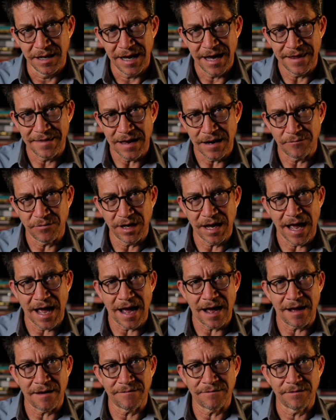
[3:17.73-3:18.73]
And then we
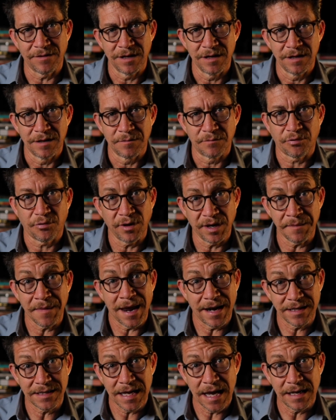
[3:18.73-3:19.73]
have
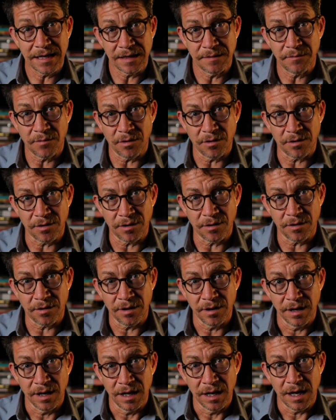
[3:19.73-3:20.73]
premeditated murder,
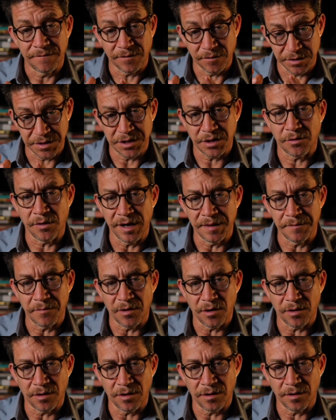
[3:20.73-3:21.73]
first degree
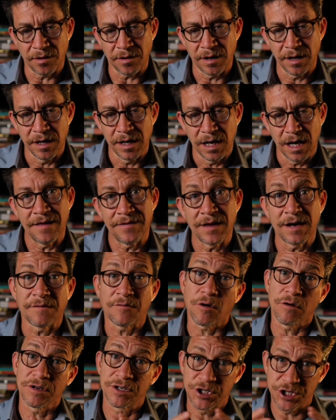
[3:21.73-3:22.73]
murder. And then, of
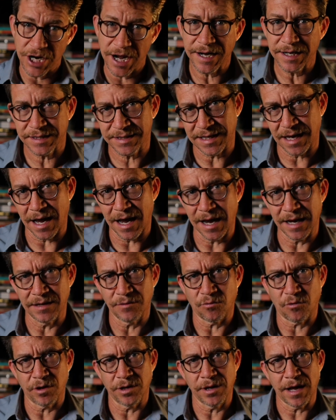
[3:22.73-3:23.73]
course, genocide,
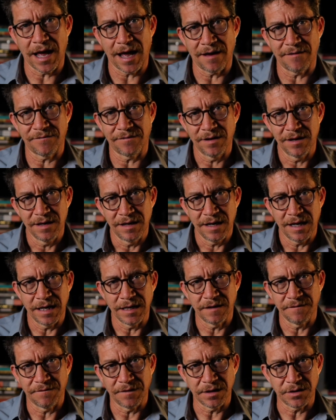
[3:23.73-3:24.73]
where you have
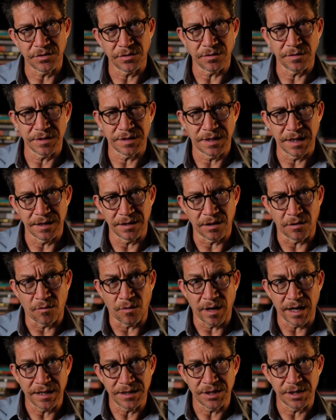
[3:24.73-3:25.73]
individuals that don't
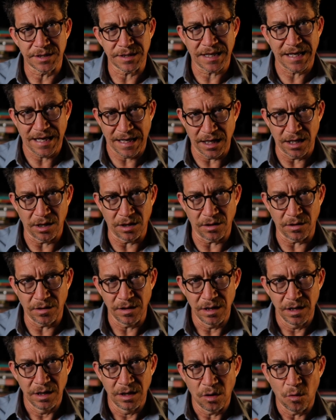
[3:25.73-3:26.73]
want to just kill
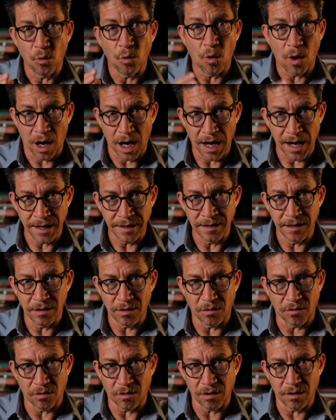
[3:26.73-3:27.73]
one
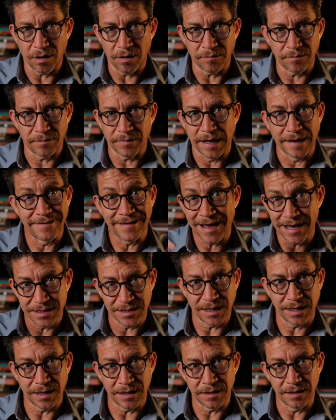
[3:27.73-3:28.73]
or a
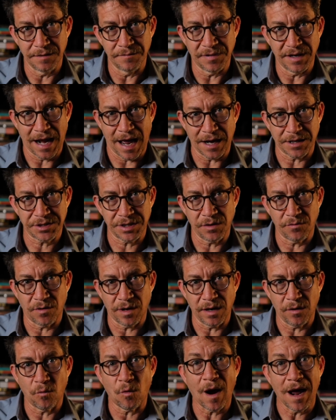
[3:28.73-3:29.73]
dozen, but actually
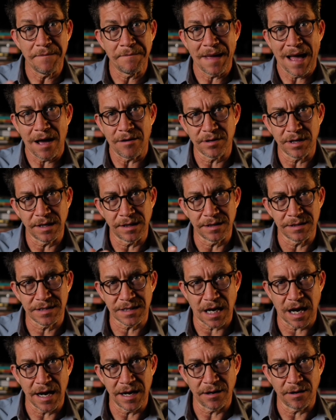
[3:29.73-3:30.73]
want to wipe out an
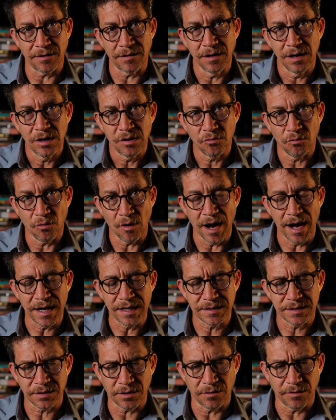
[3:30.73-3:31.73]
entire
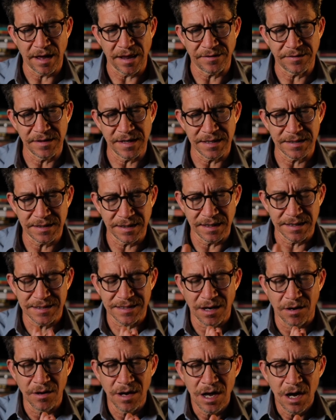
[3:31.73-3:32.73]
race or ethnicity.
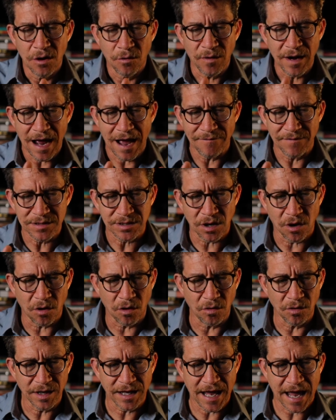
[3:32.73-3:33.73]
So we have this
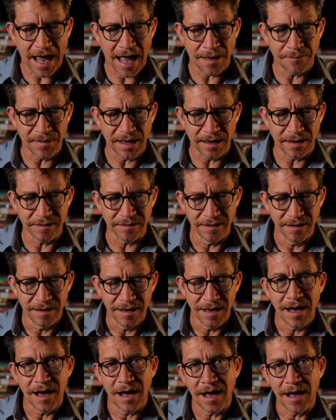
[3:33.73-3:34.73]
whole gamut
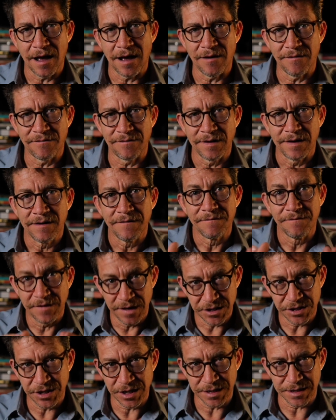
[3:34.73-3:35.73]
of
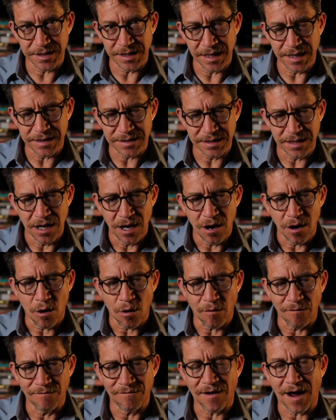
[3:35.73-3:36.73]
viciousness
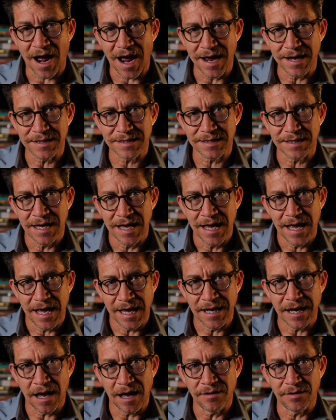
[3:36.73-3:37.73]
or vice
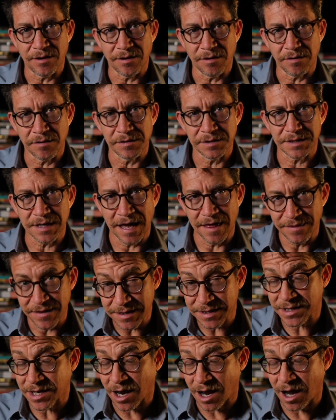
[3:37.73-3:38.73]
in others. And
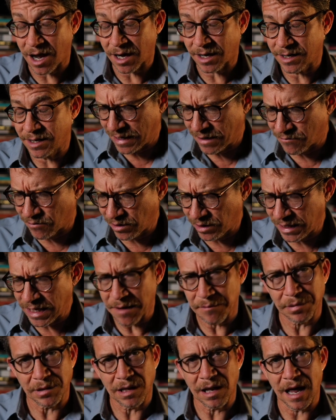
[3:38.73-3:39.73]
this talk, it really
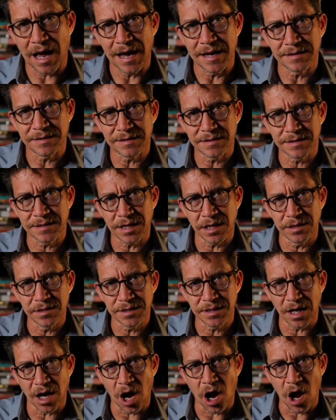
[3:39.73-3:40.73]
applies to
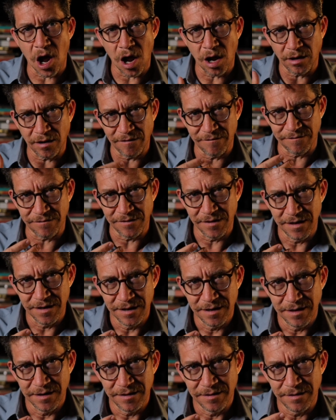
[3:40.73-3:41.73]
all of
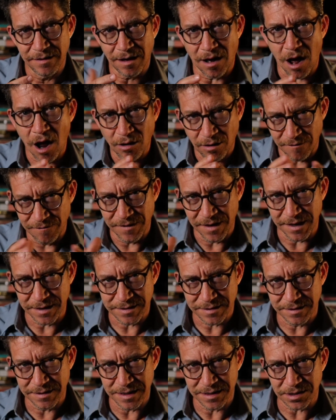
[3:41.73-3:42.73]

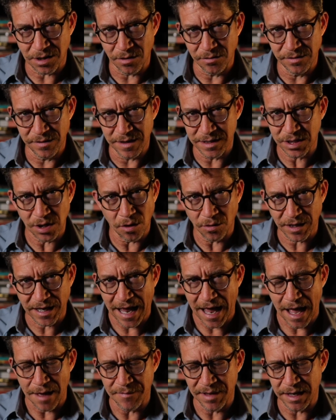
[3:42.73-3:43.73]
this whole
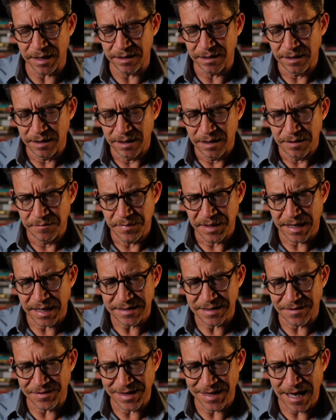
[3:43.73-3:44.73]
gamut,
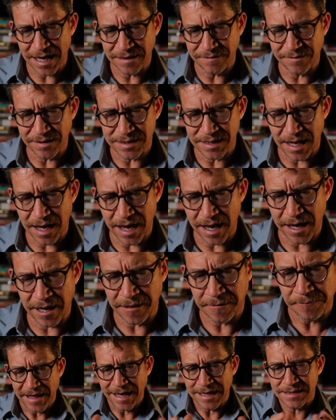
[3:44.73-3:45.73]
because at the end of the
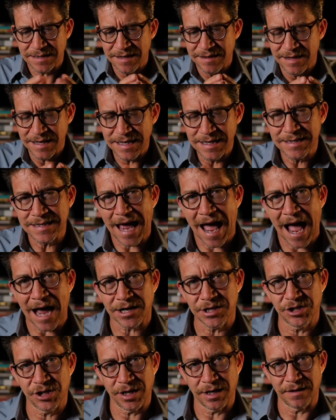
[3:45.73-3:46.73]
day, it's these
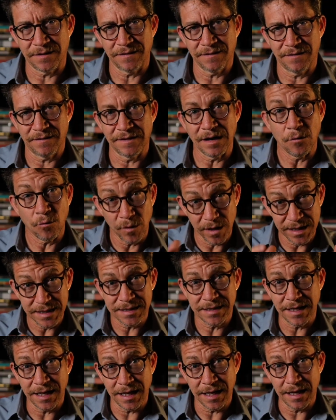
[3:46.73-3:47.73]
actions that we
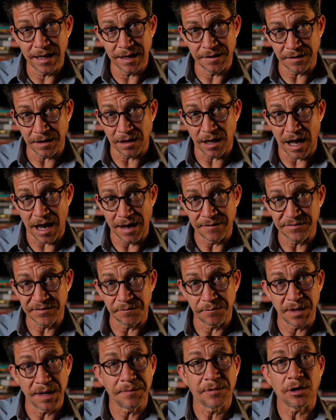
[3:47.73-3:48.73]
see in the lives
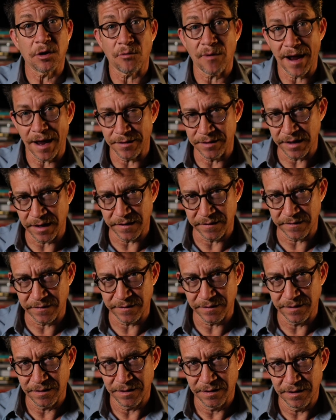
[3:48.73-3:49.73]
of people around us,